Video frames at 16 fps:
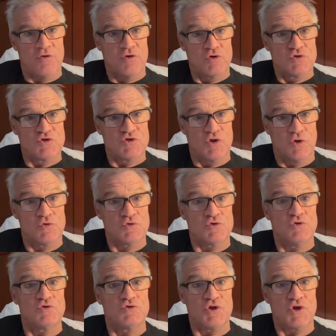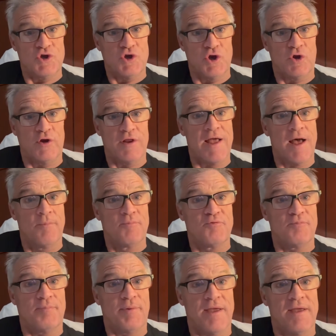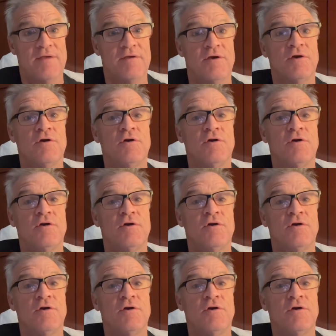your Social Security helps pay